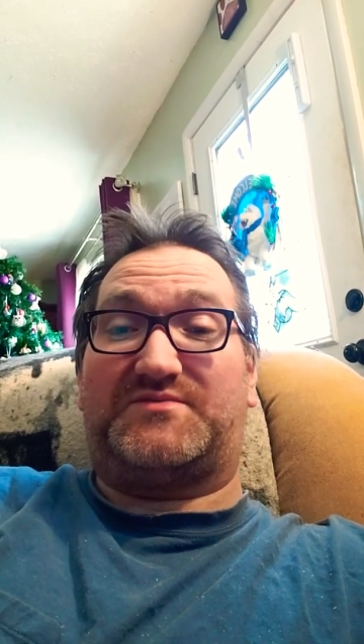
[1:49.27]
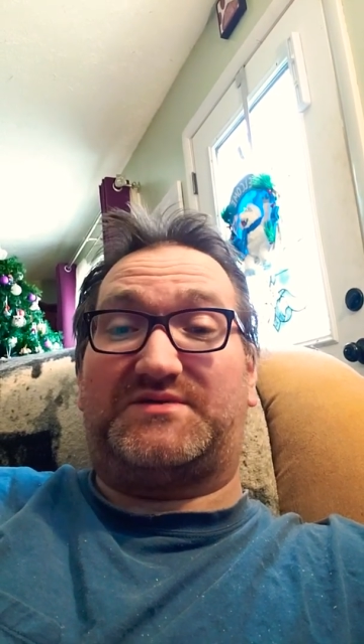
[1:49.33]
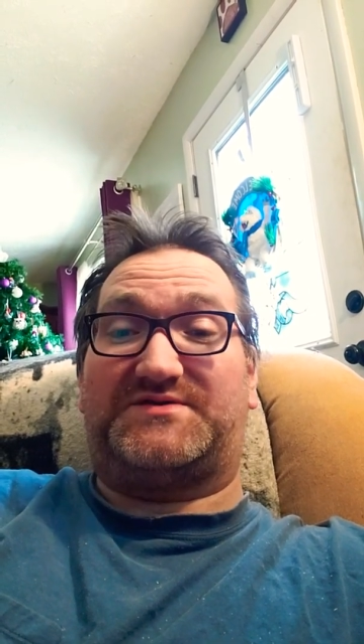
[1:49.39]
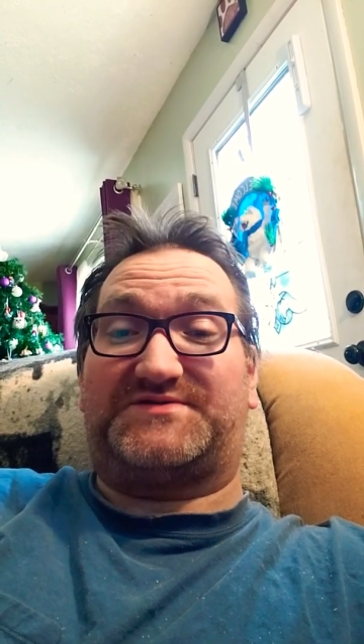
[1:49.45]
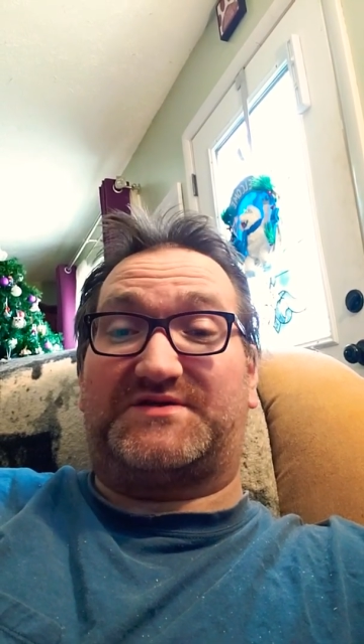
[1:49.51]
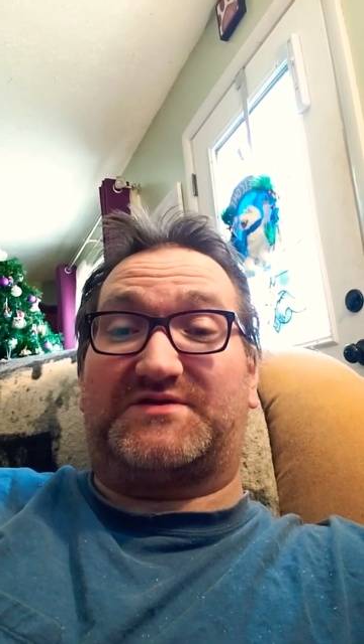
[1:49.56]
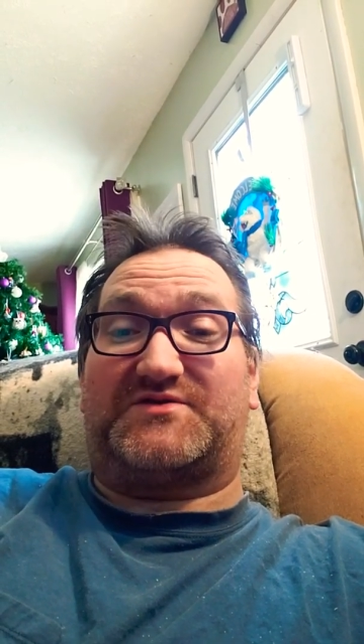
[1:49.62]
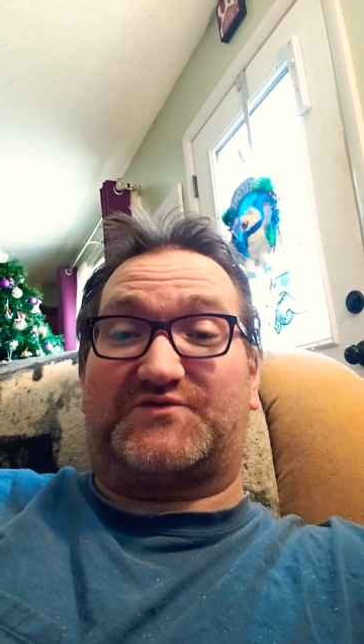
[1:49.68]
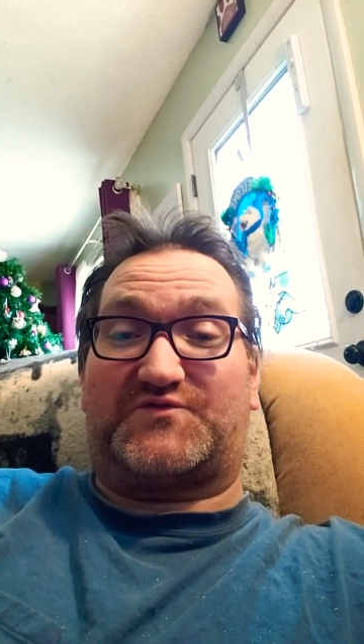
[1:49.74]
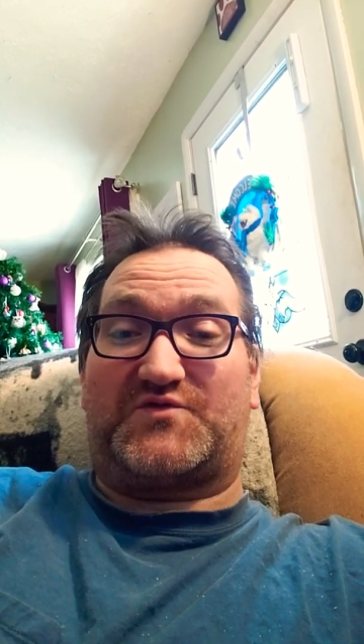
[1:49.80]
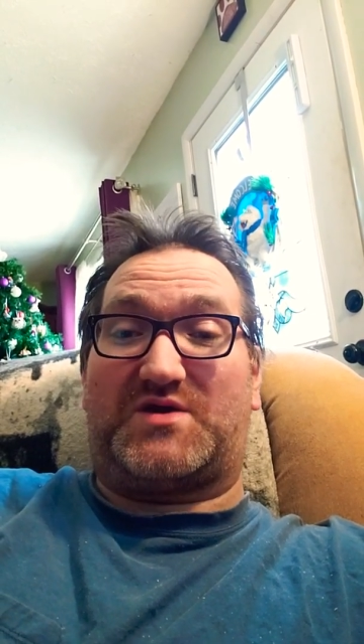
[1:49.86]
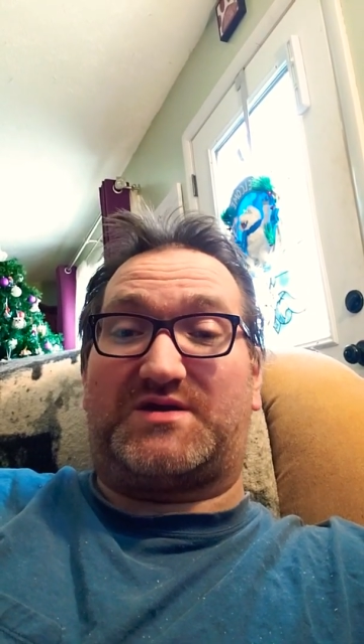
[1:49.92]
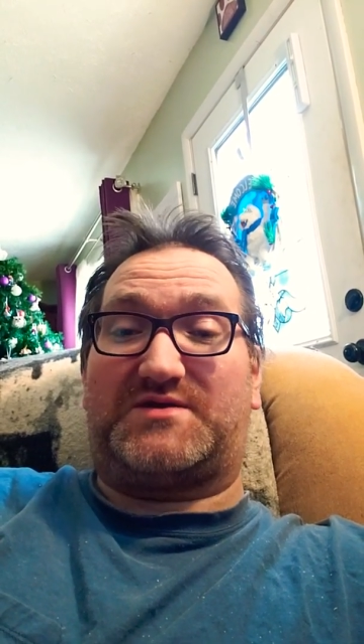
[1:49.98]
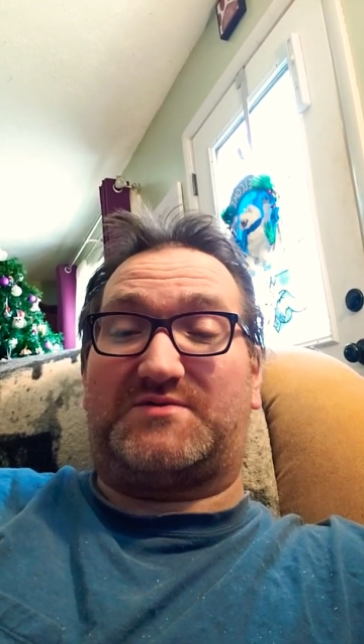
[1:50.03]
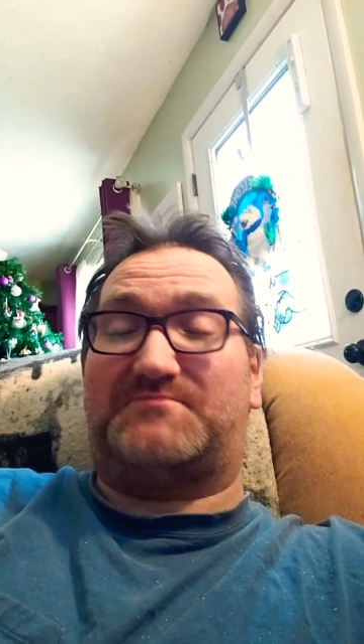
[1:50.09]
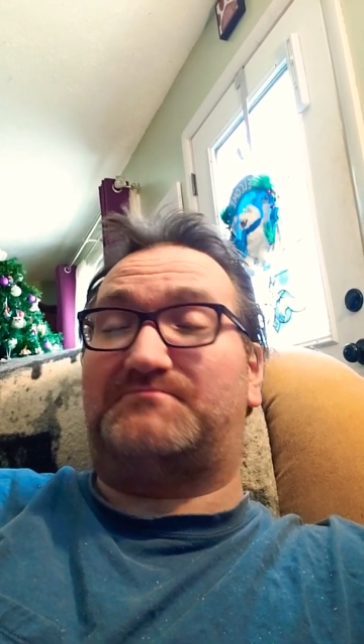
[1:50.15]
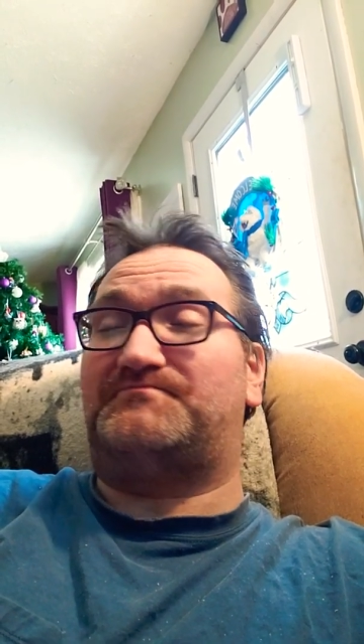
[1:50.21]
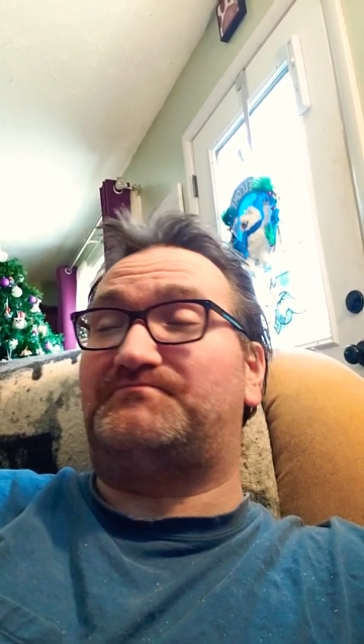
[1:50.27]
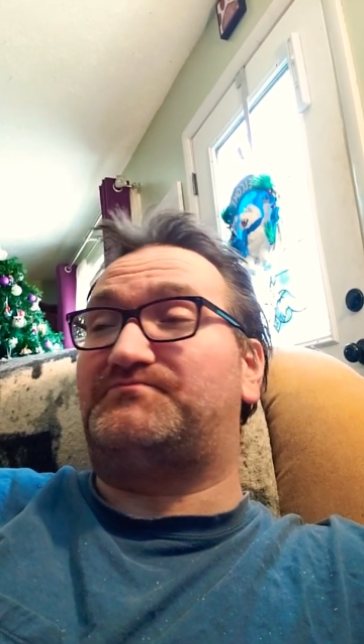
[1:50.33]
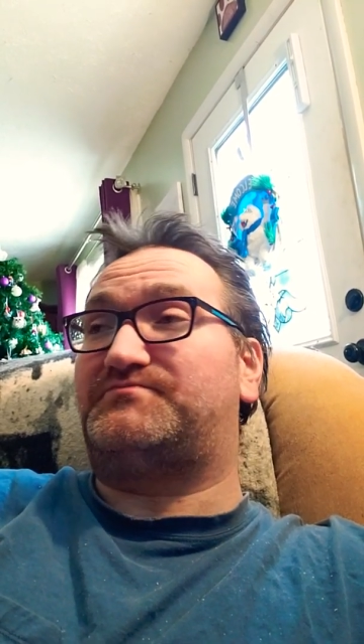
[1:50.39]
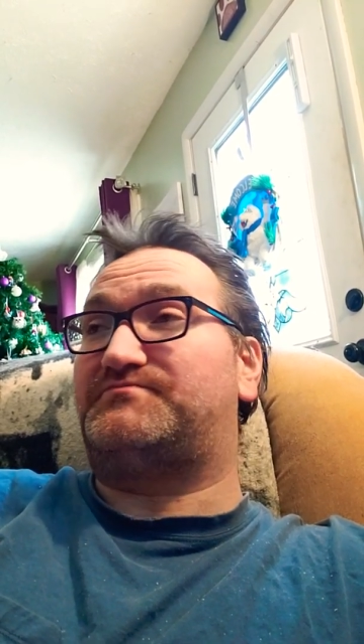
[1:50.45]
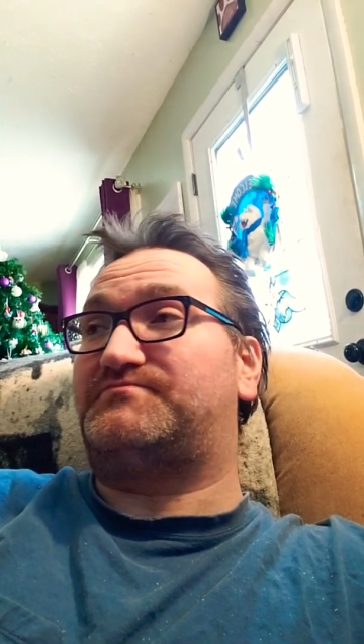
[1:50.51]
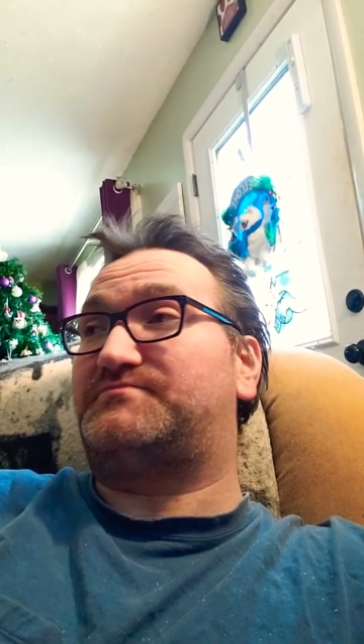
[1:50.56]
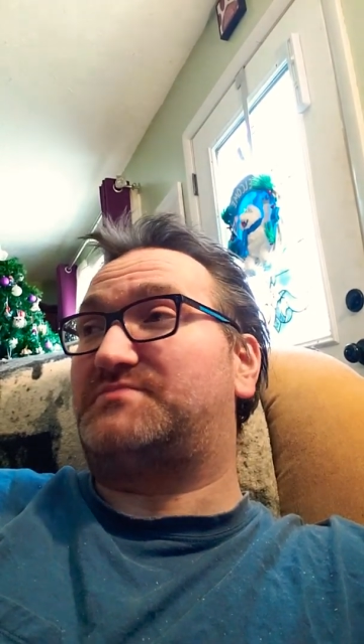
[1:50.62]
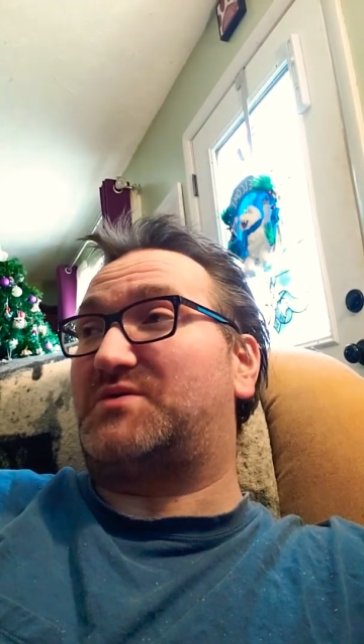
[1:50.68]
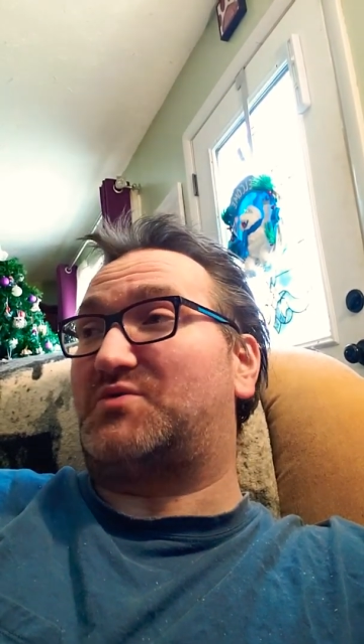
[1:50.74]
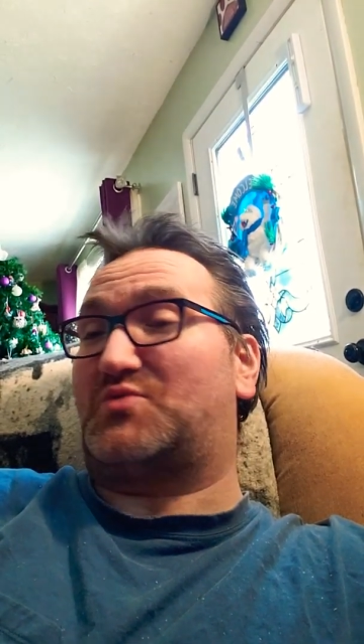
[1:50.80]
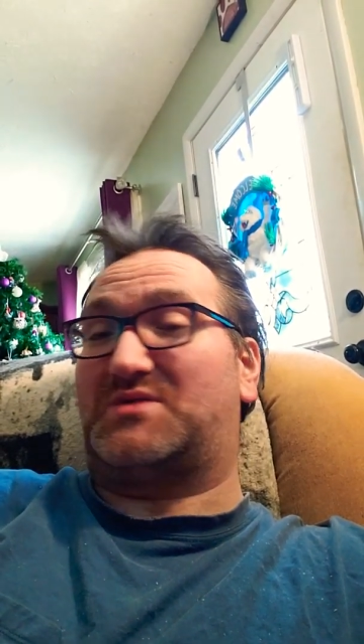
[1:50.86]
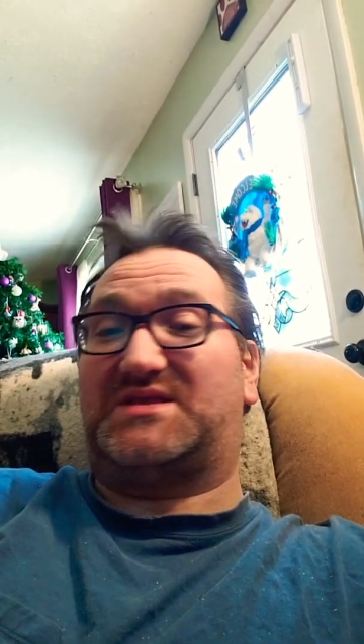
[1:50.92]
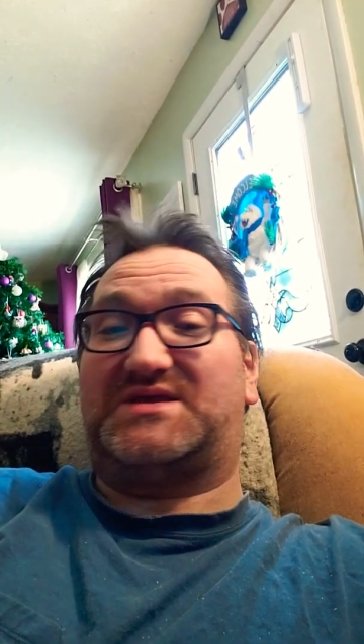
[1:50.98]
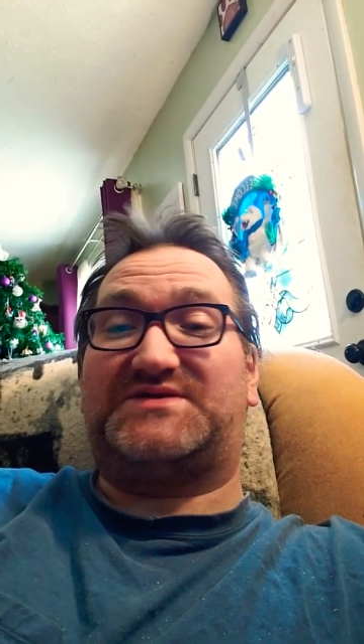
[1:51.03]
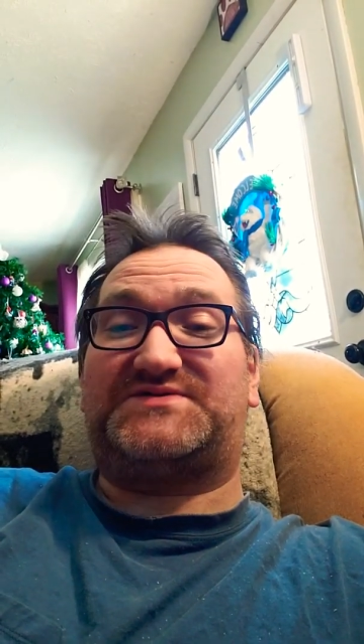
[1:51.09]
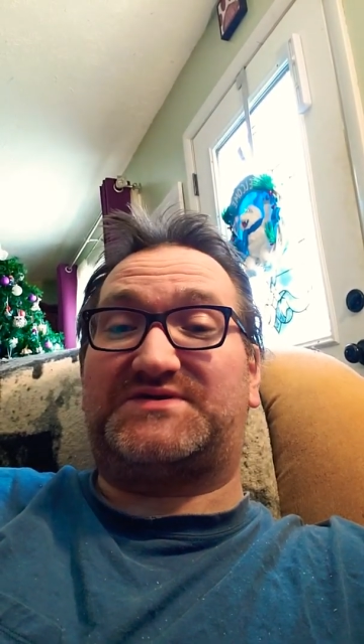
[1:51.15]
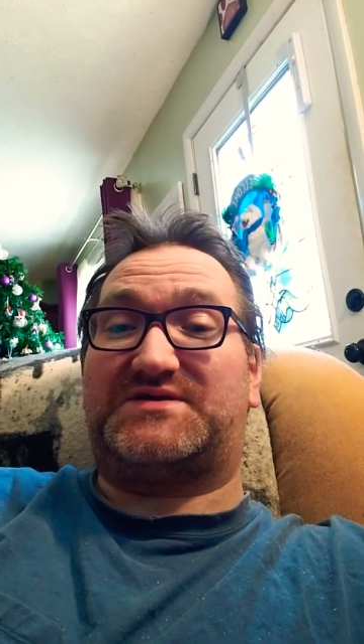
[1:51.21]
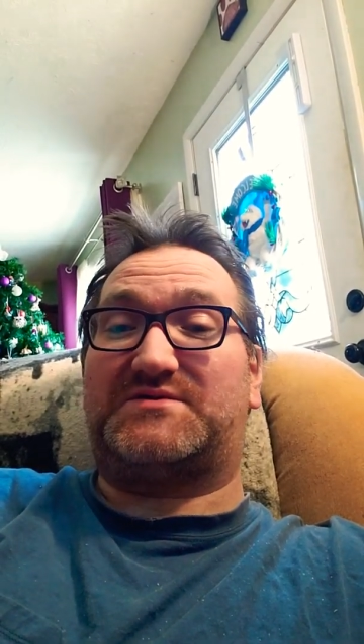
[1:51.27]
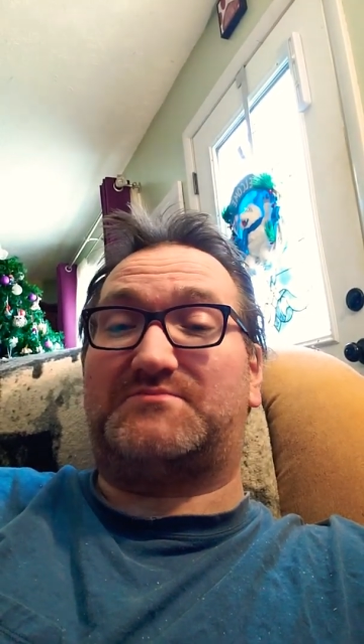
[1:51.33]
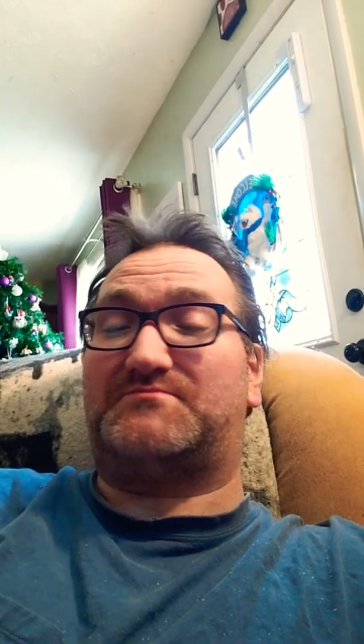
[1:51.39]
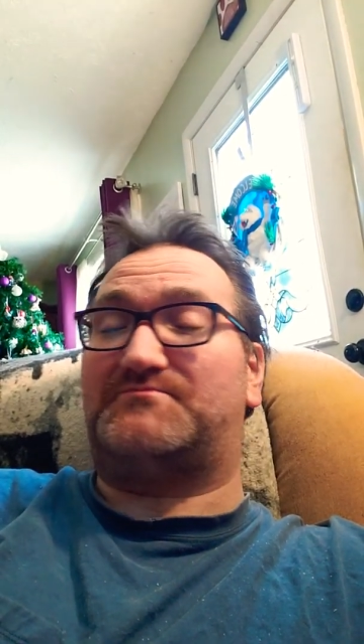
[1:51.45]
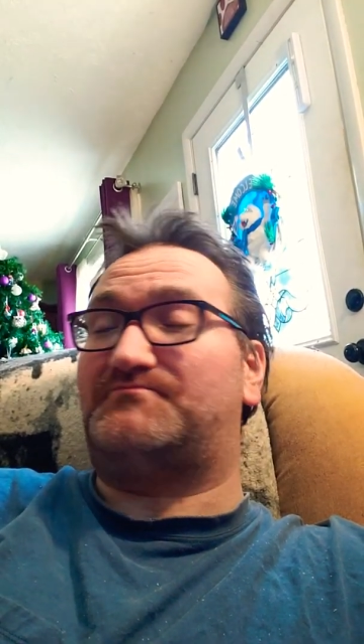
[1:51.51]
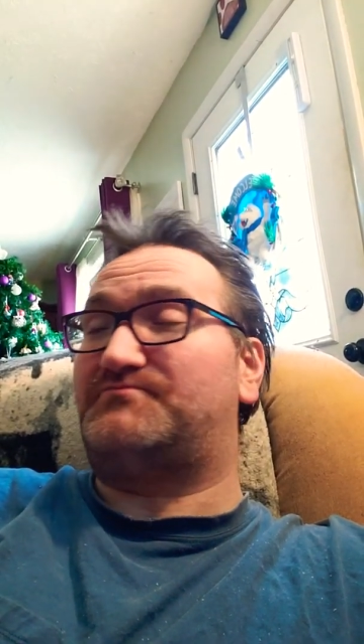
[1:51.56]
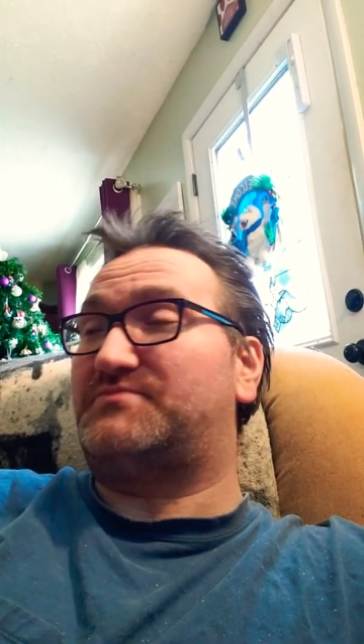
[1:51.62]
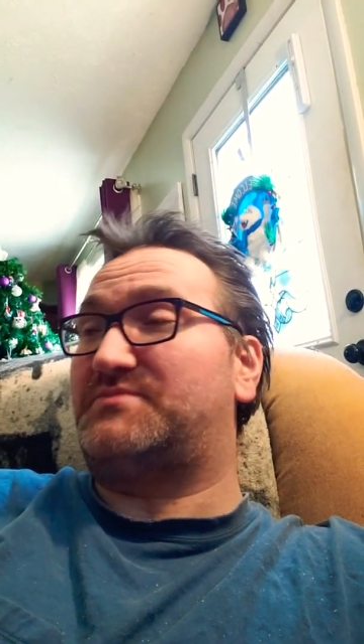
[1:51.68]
He's going to trade him, release him.